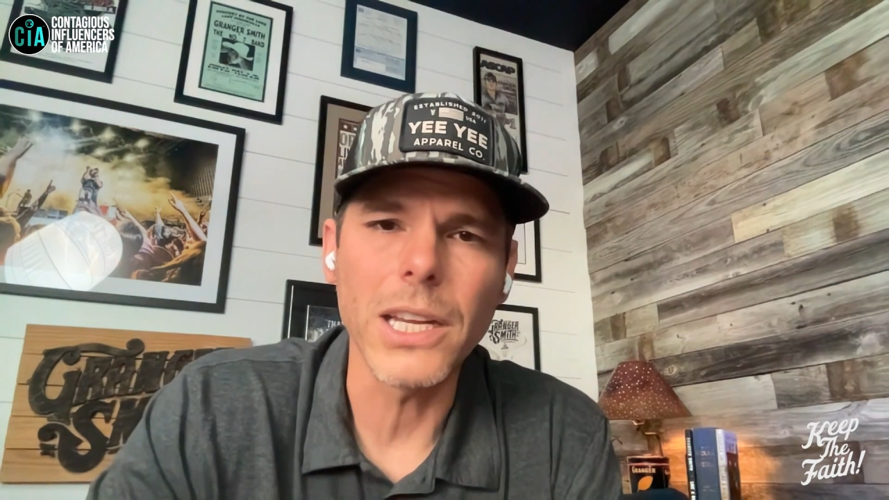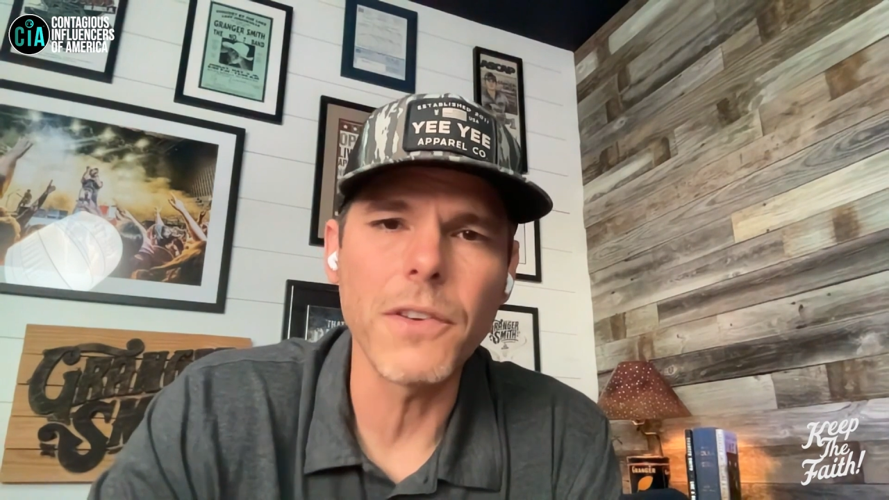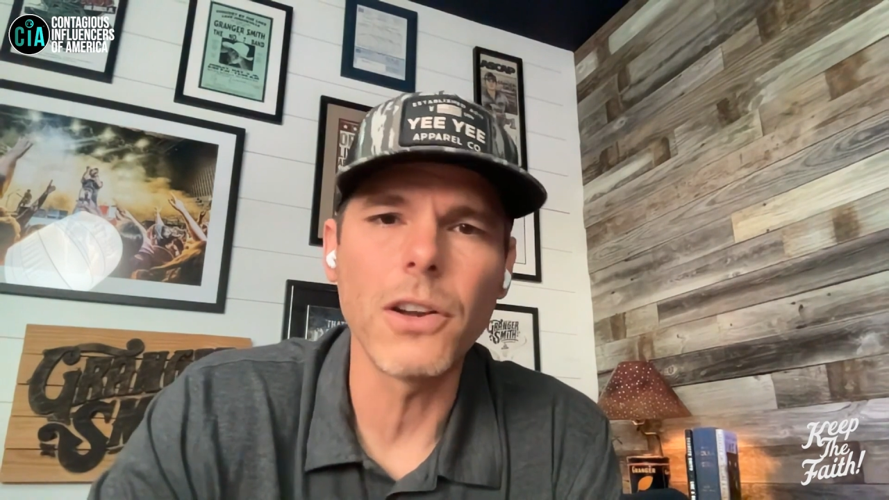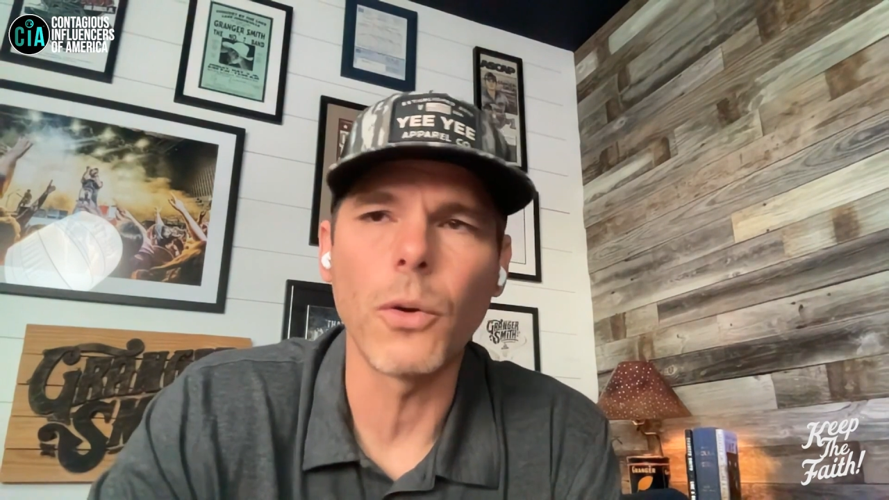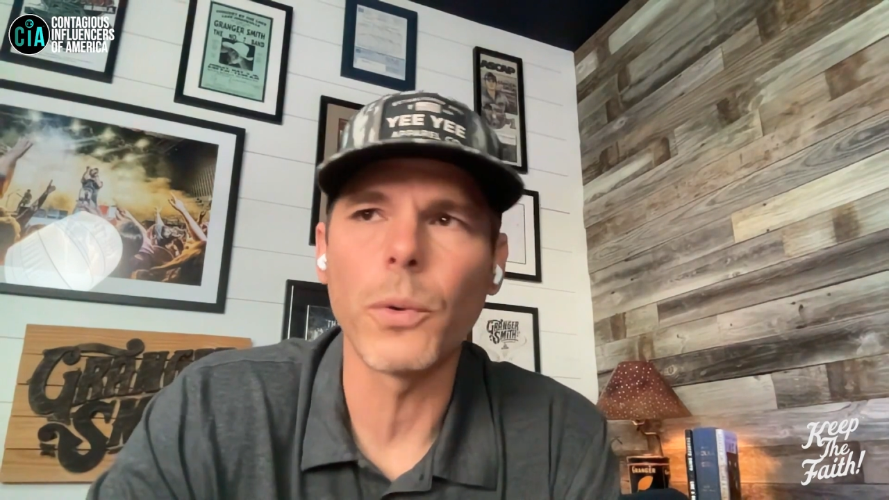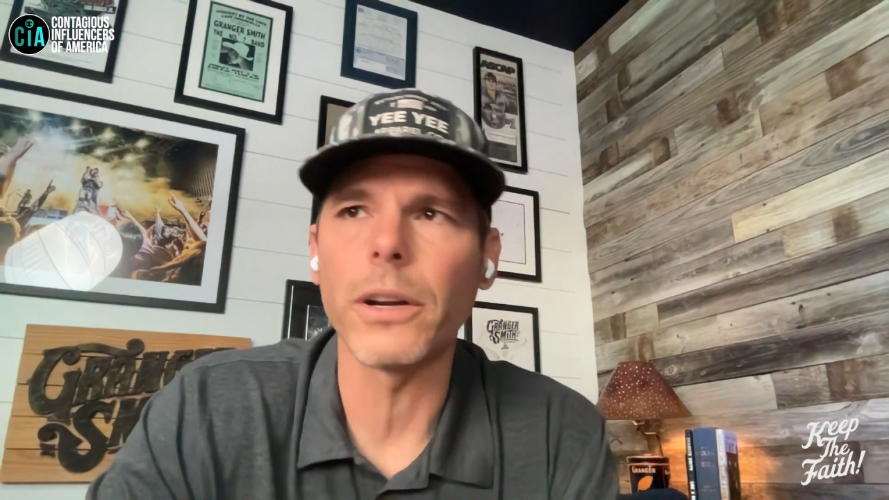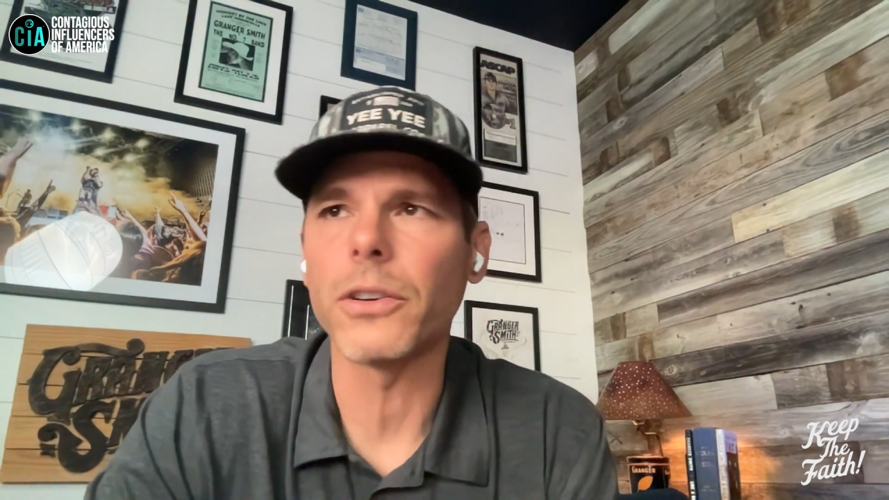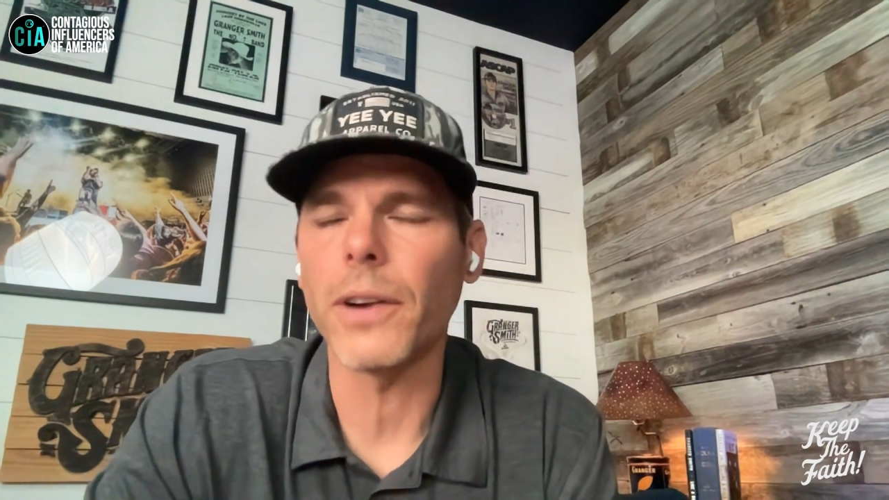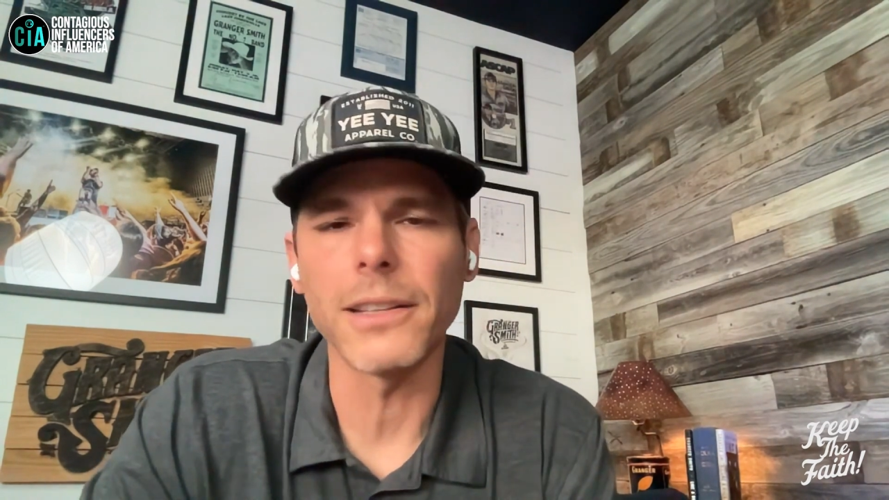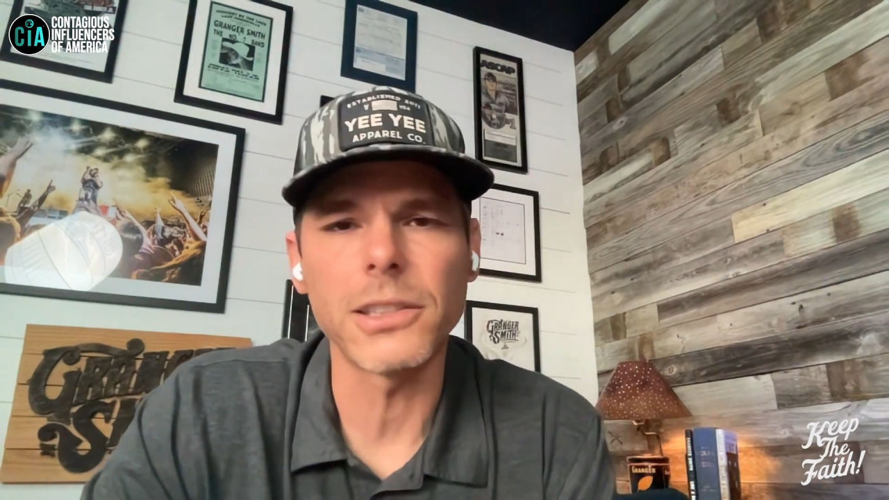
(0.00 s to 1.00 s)
Even though we're
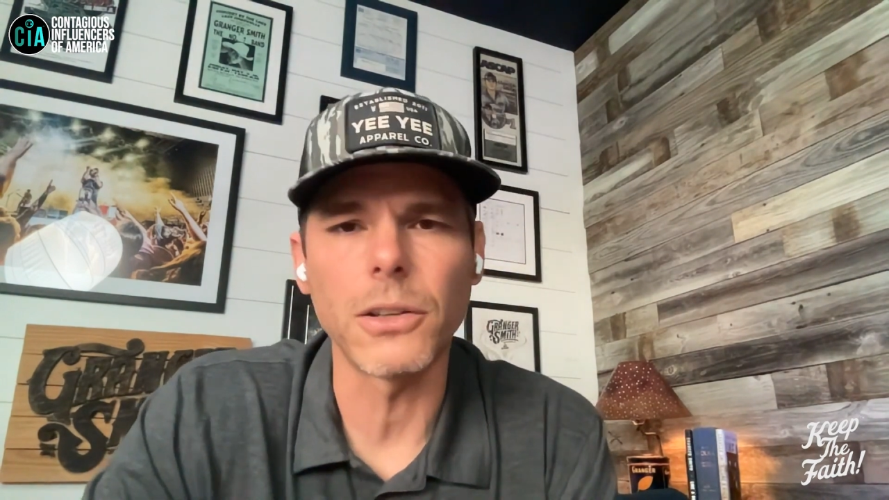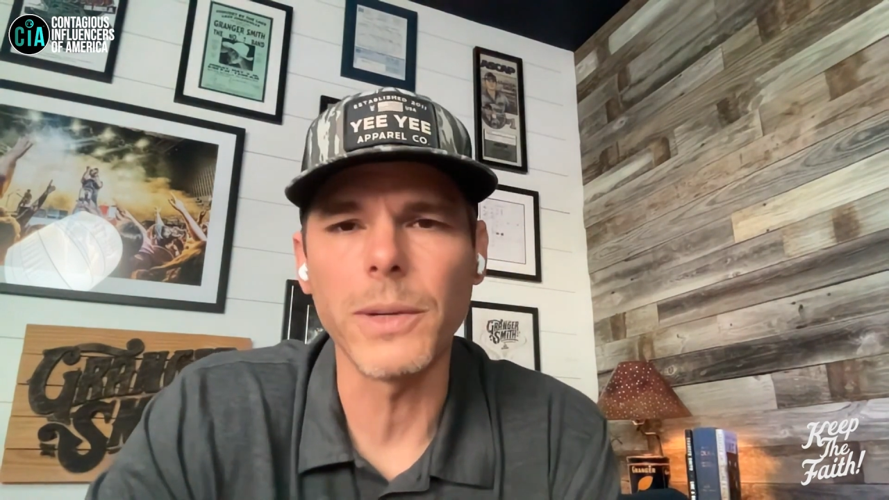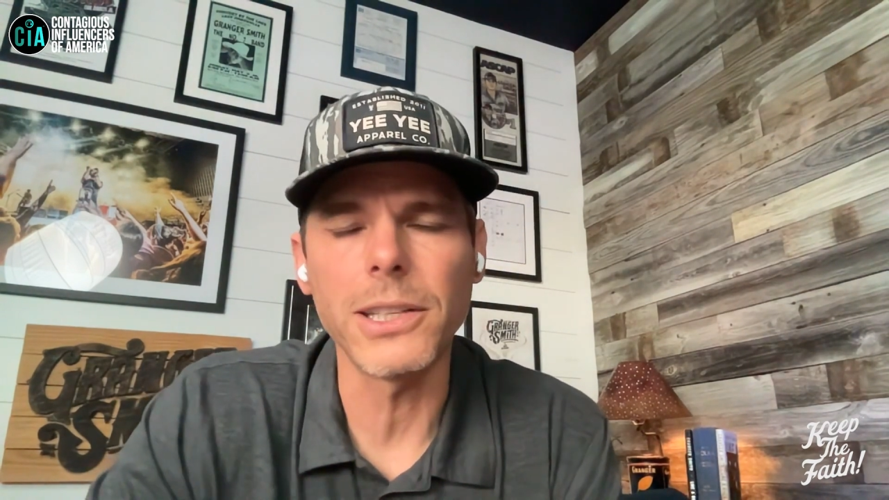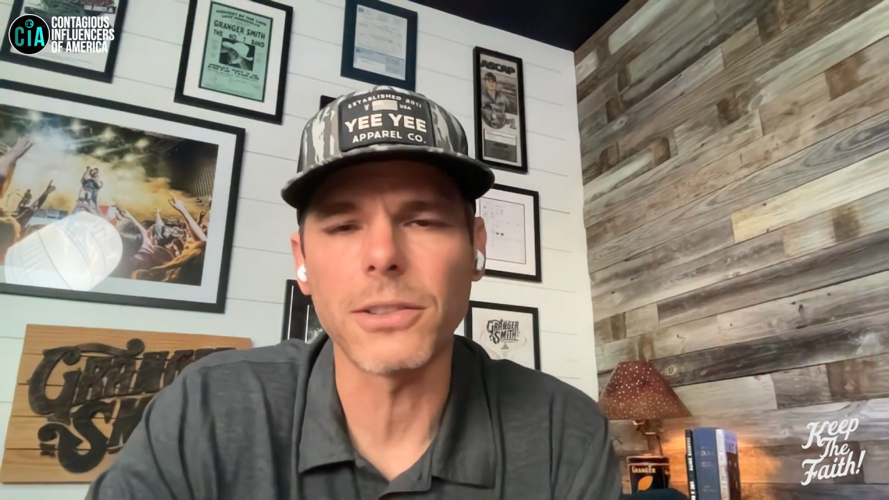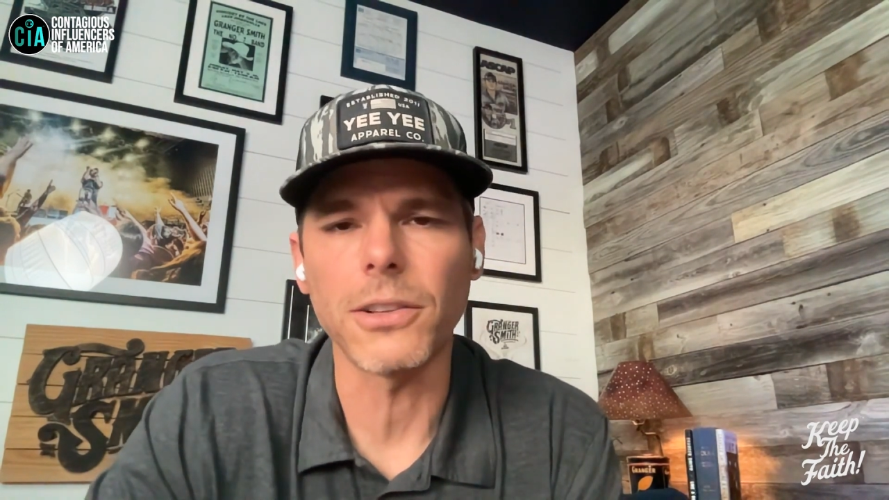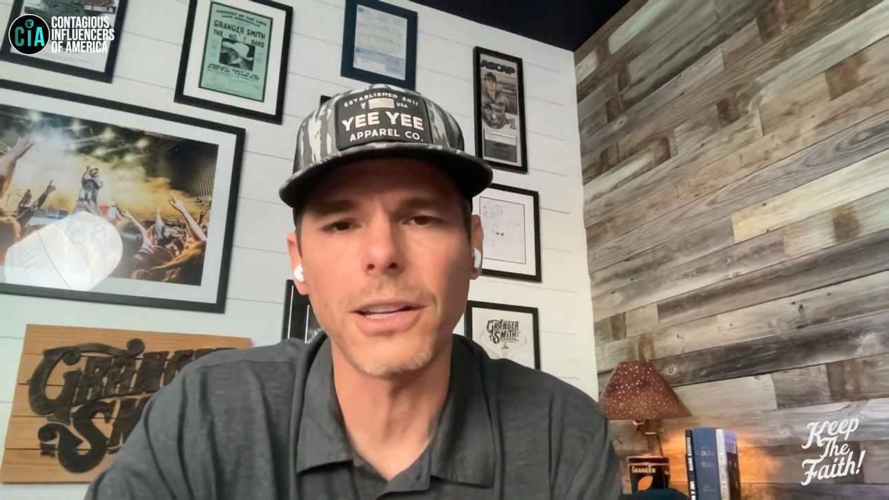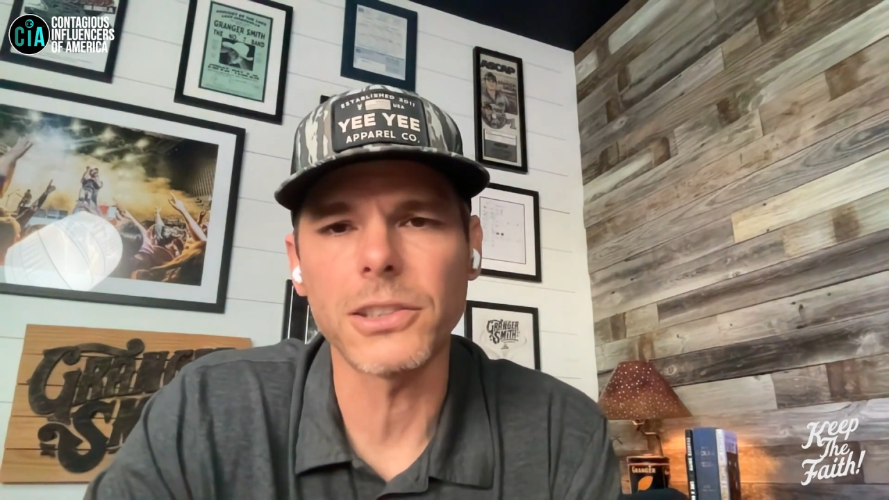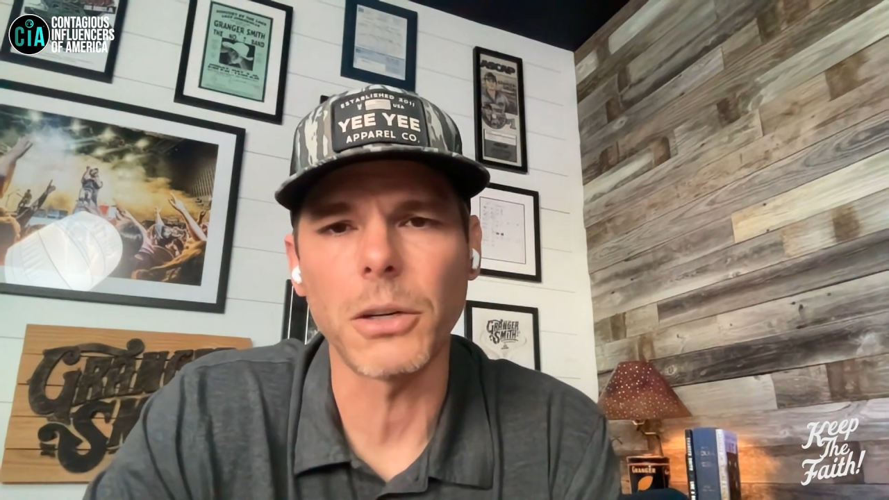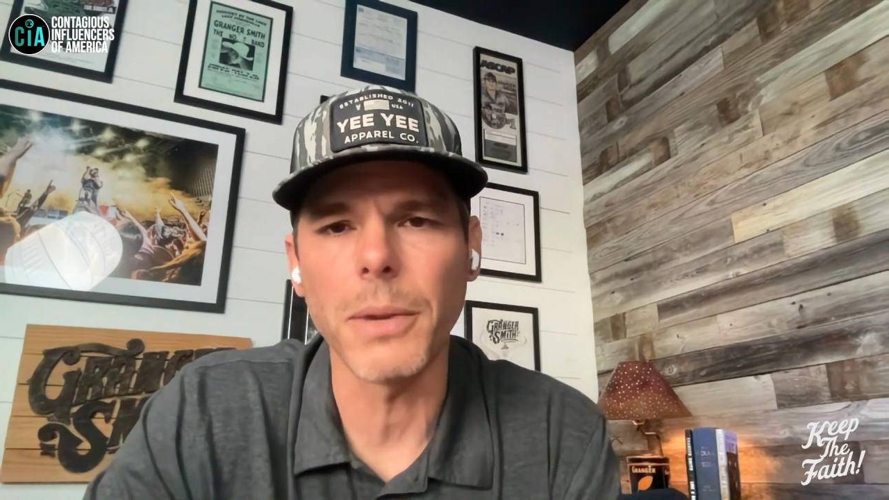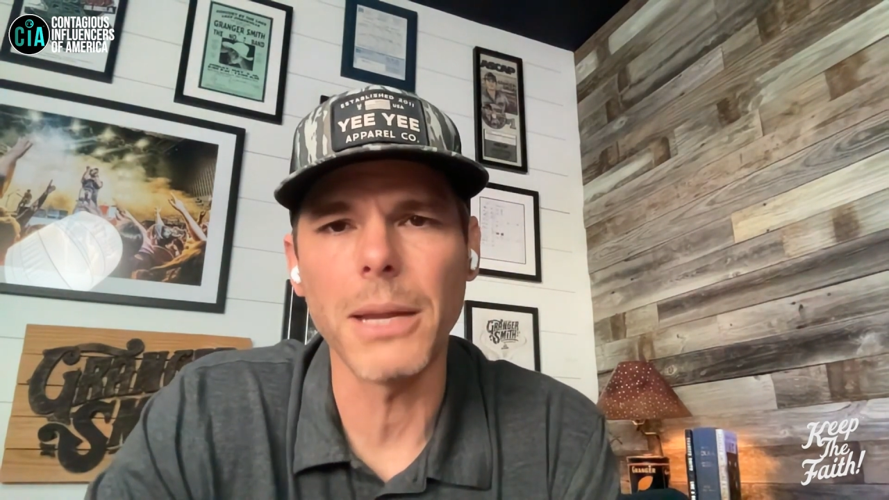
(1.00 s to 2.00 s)
in ground zero, we just
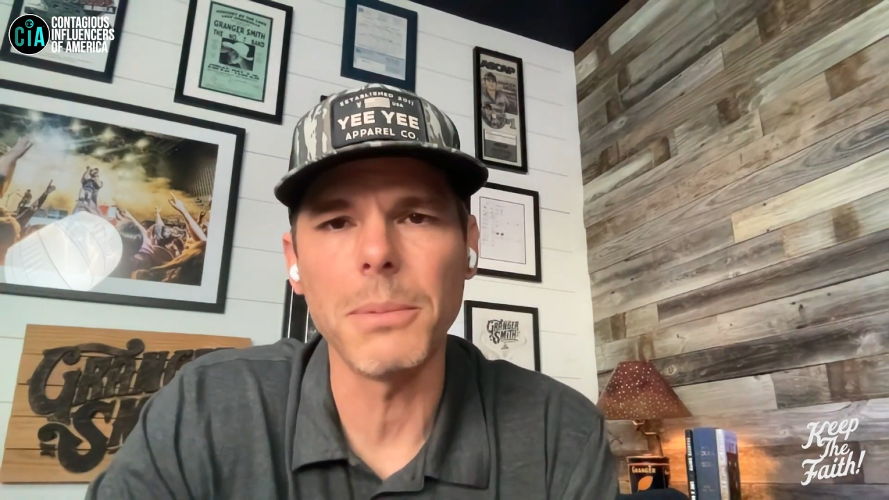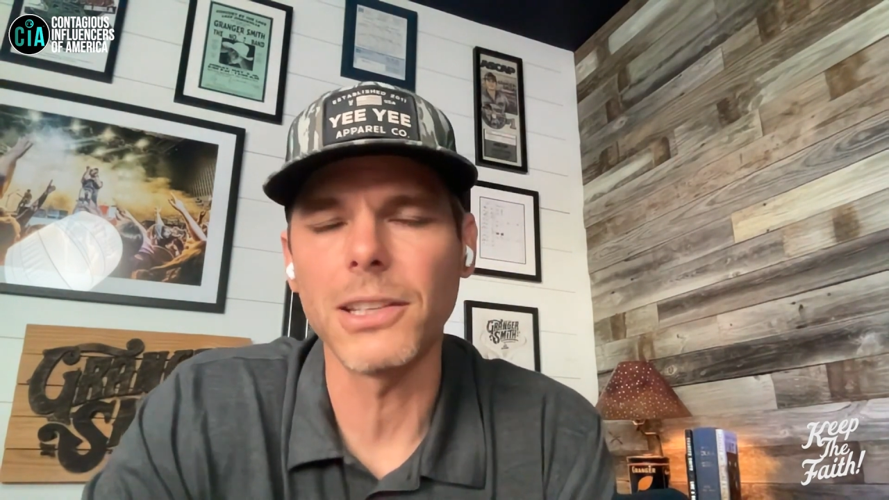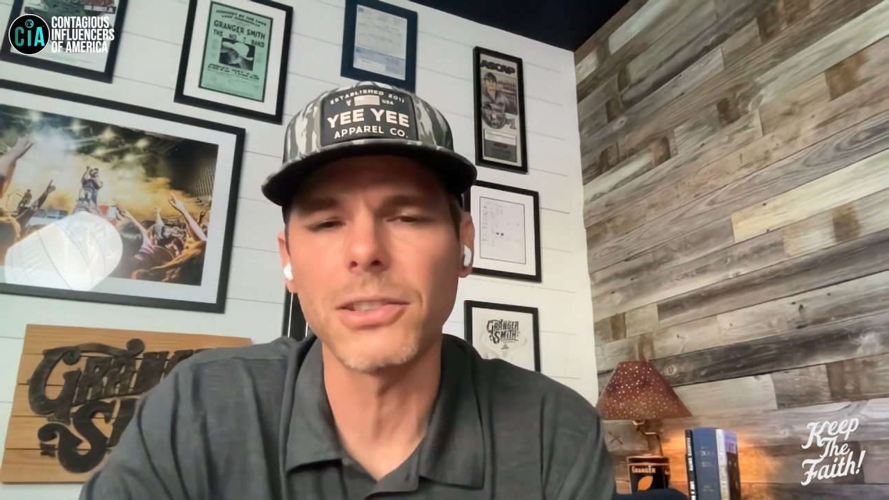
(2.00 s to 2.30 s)
lost our baby.